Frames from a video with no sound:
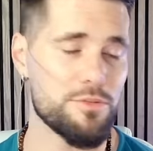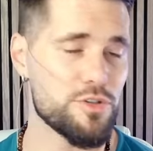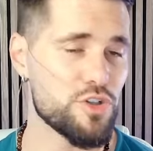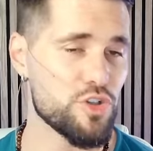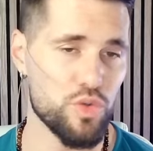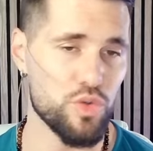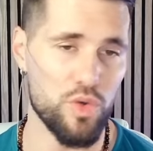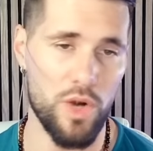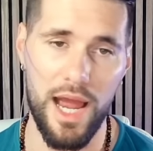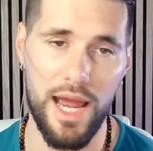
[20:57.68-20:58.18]

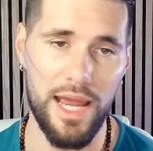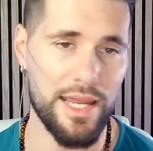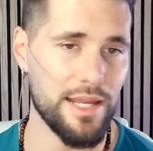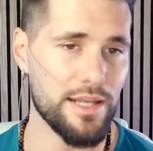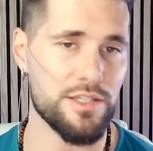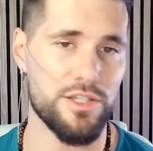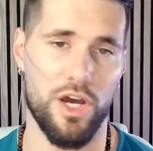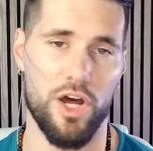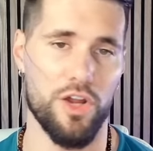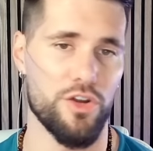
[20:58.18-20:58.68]
trying
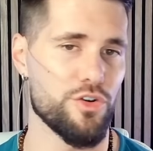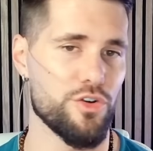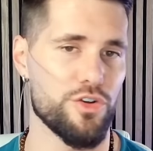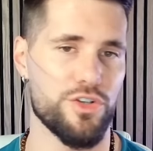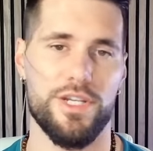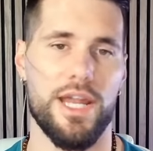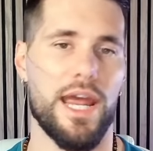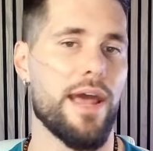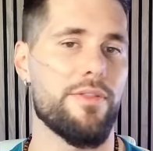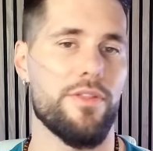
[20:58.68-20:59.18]
to
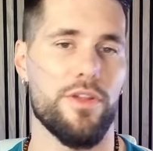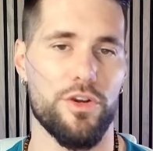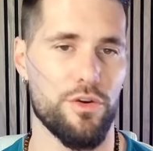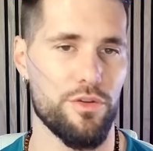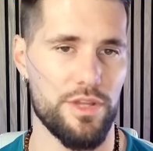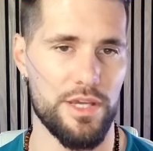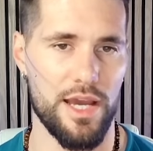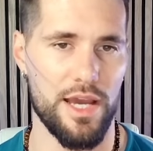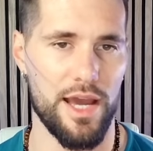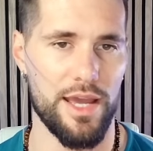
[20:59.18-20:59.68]
understand that you're
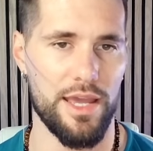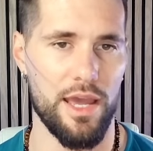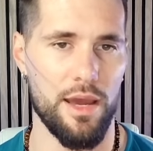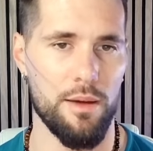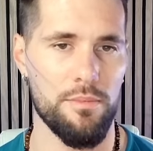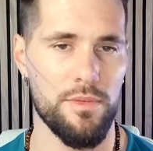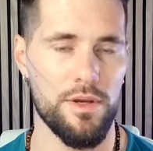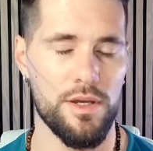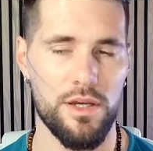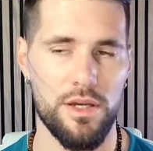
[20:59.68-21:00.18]
the I
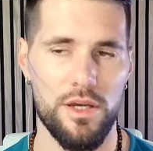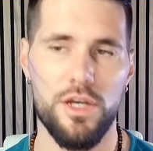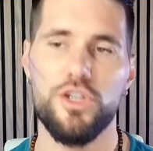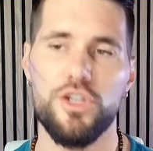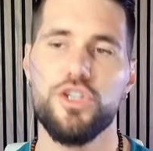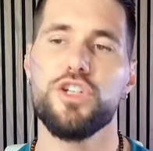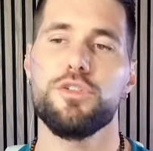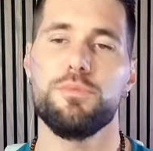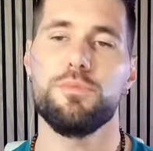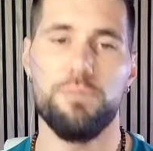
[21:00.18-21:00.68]
am.
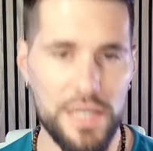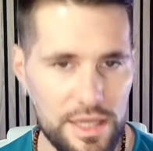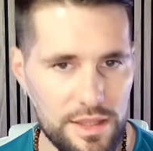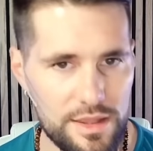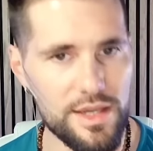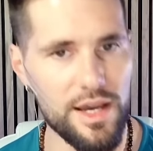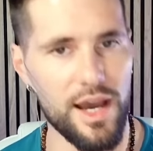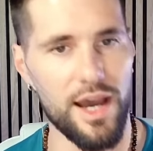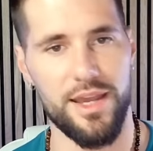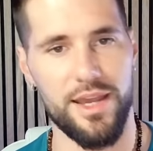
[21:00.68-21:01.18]
Just be
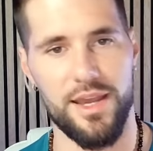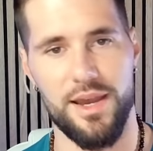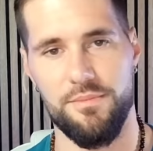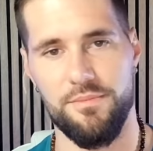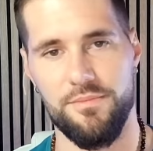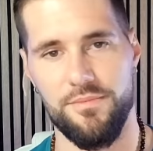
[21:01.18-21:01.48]
the I am.